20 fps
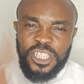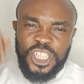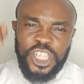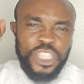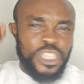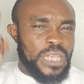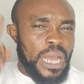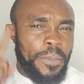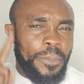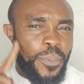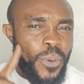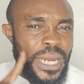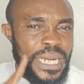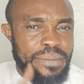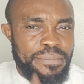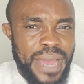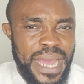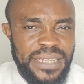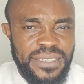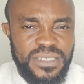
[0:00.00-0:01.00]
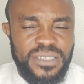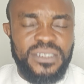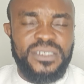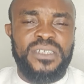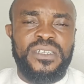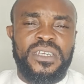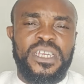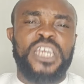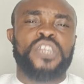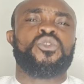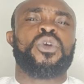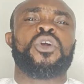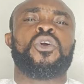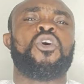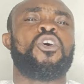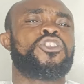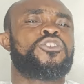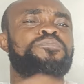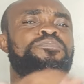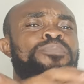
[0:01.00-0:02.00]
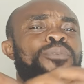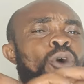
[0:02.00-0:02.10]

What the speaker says: disappointment. It will cause